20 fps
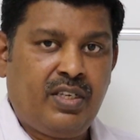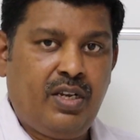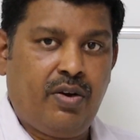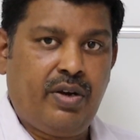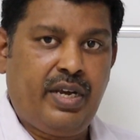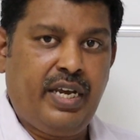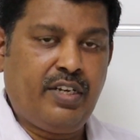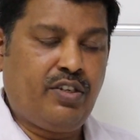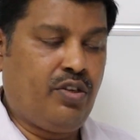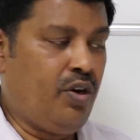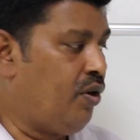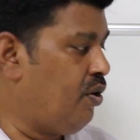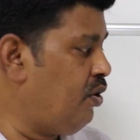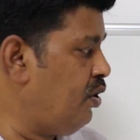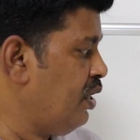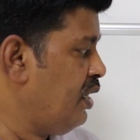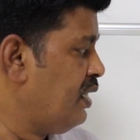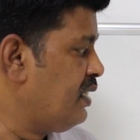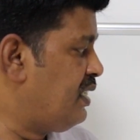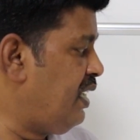Okay,
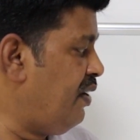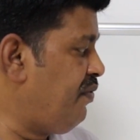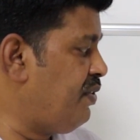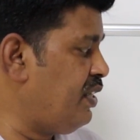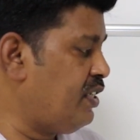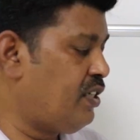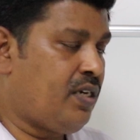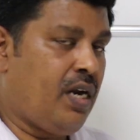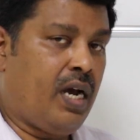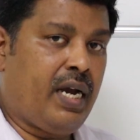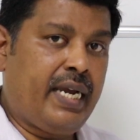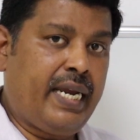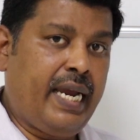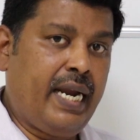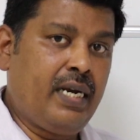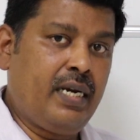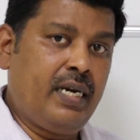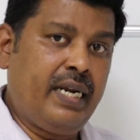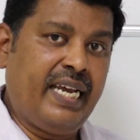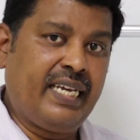so safety stock
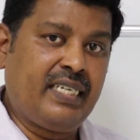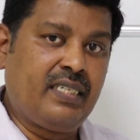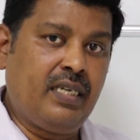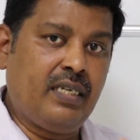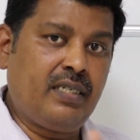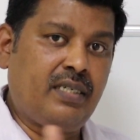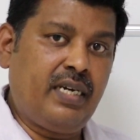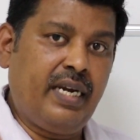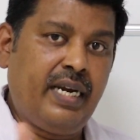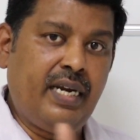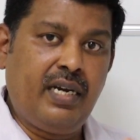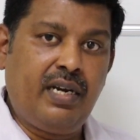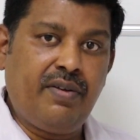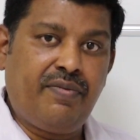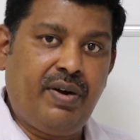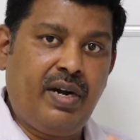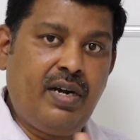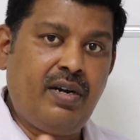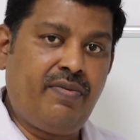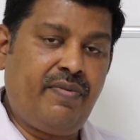can exist in
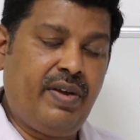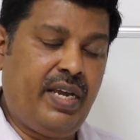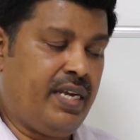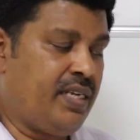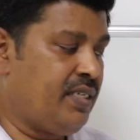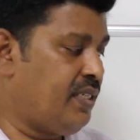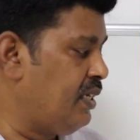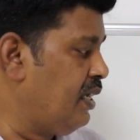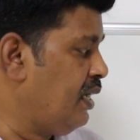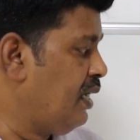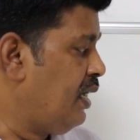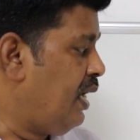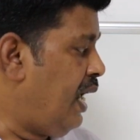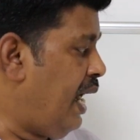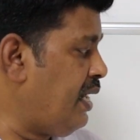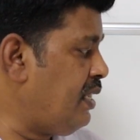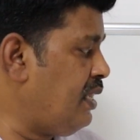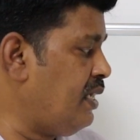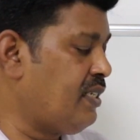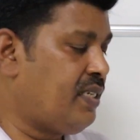different ways.
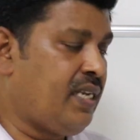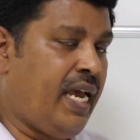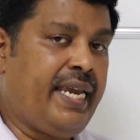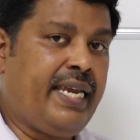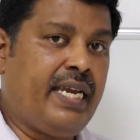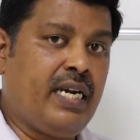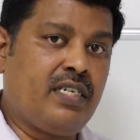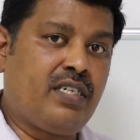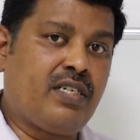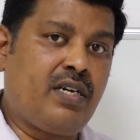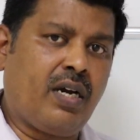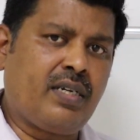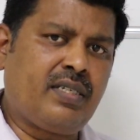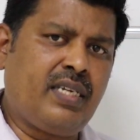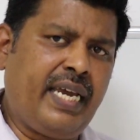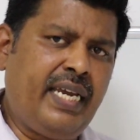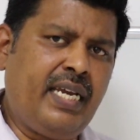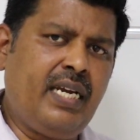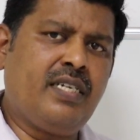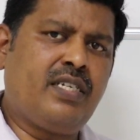And then cycle stock.
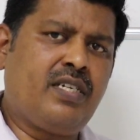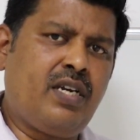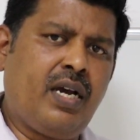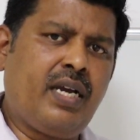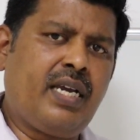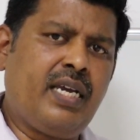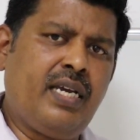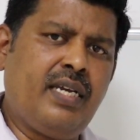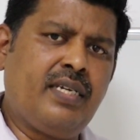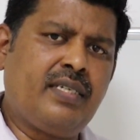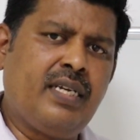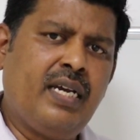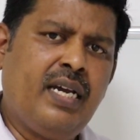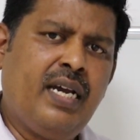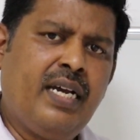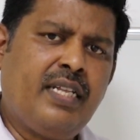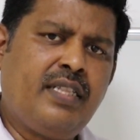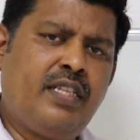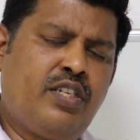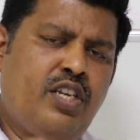Cycle stock
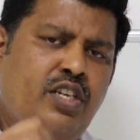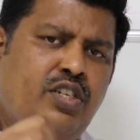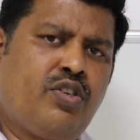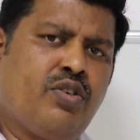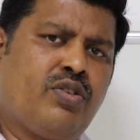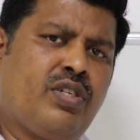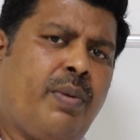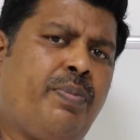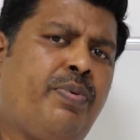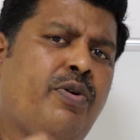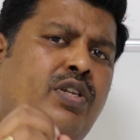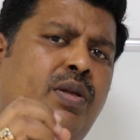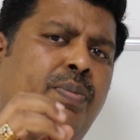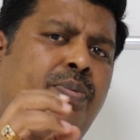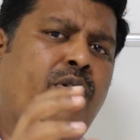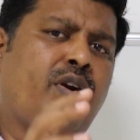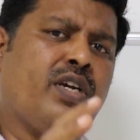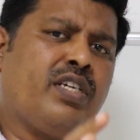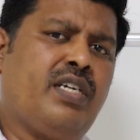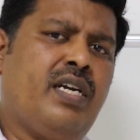this is to support the
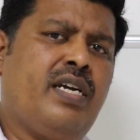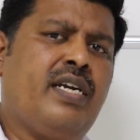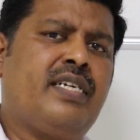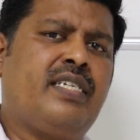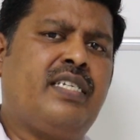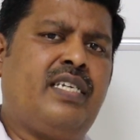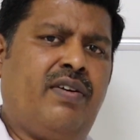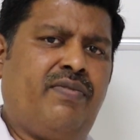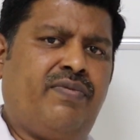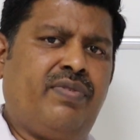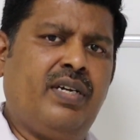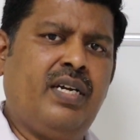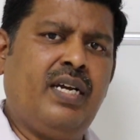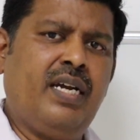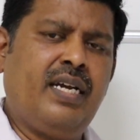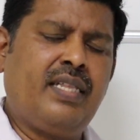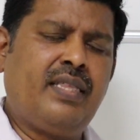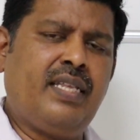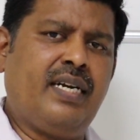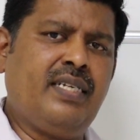production itself.
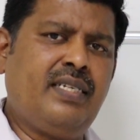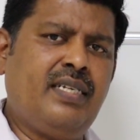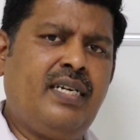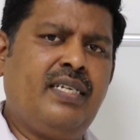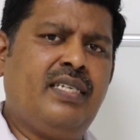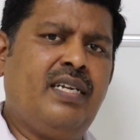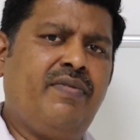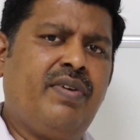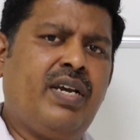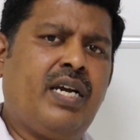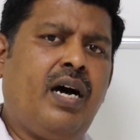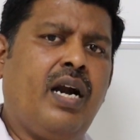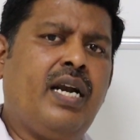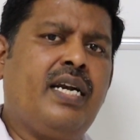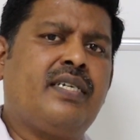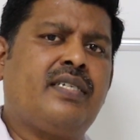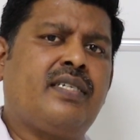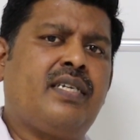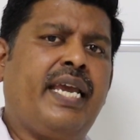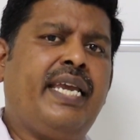That is the reason we call
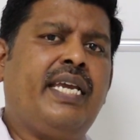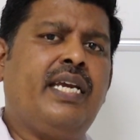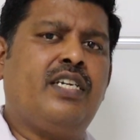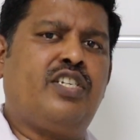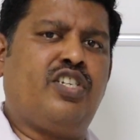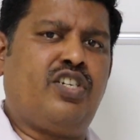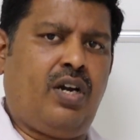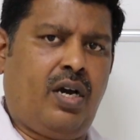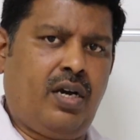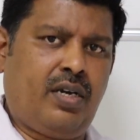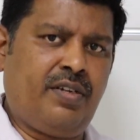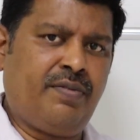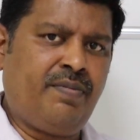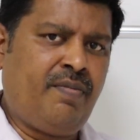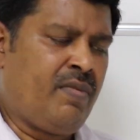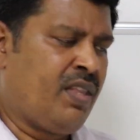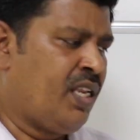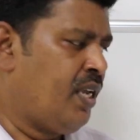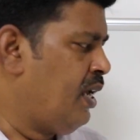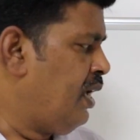it cycle stock.
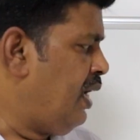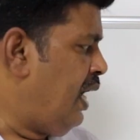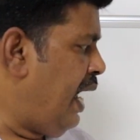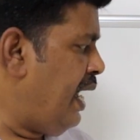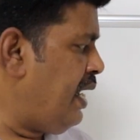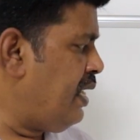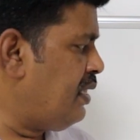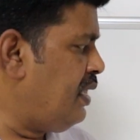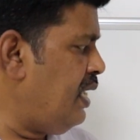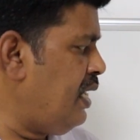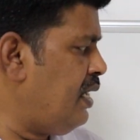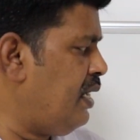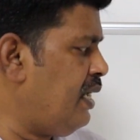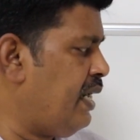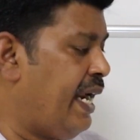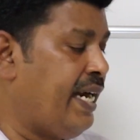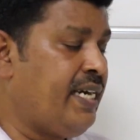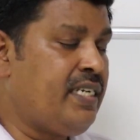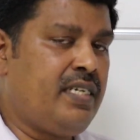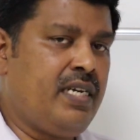And
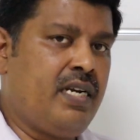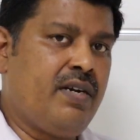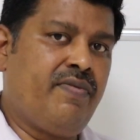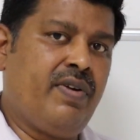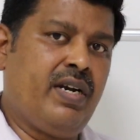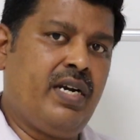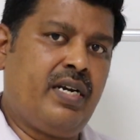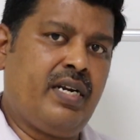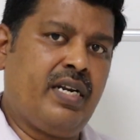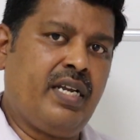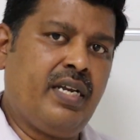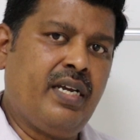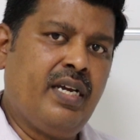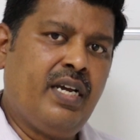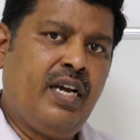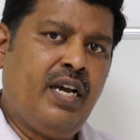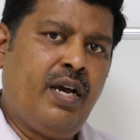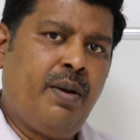then hedge inventory.